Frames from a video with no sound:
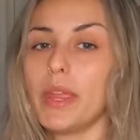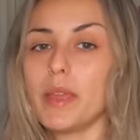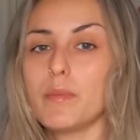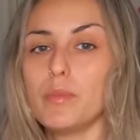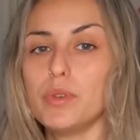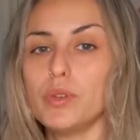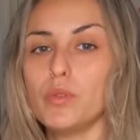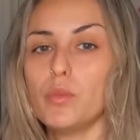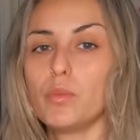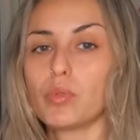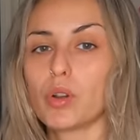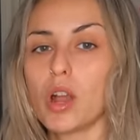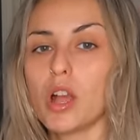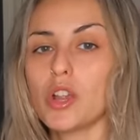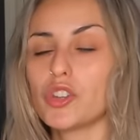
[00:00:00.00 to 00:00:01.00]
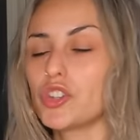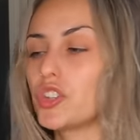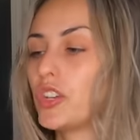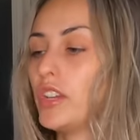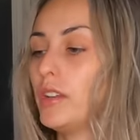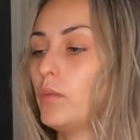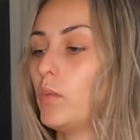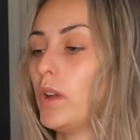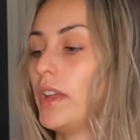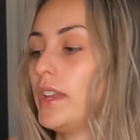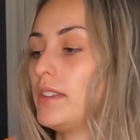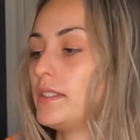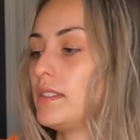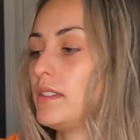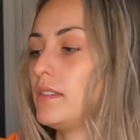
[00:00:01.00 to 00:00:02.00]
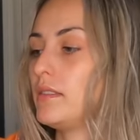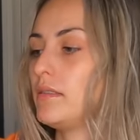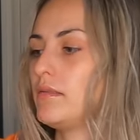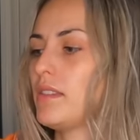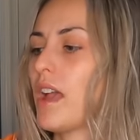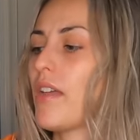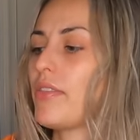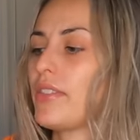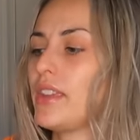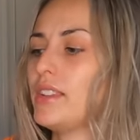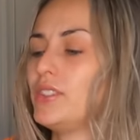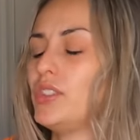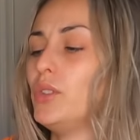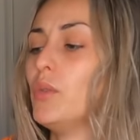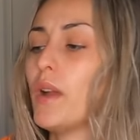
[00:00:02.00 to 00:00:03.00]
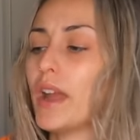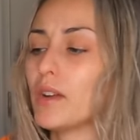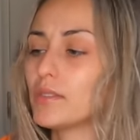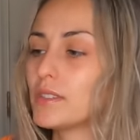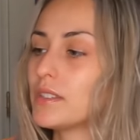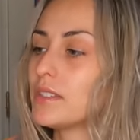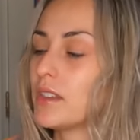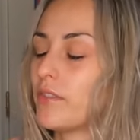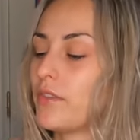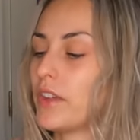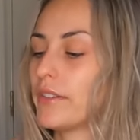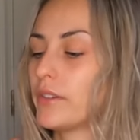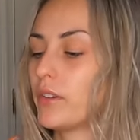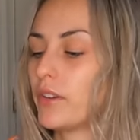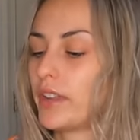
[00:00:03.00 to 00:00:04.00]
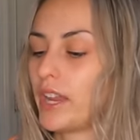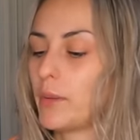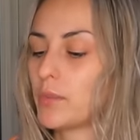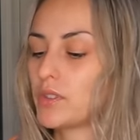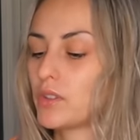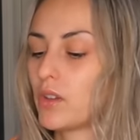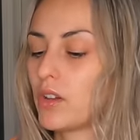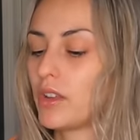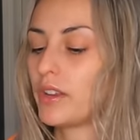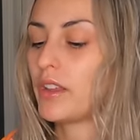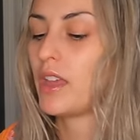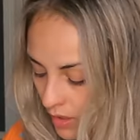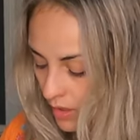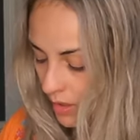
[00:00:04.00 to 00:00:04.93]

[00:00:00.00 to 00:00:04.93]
bamboo brush. It weighs I think, two ounces. I found it on Amazon.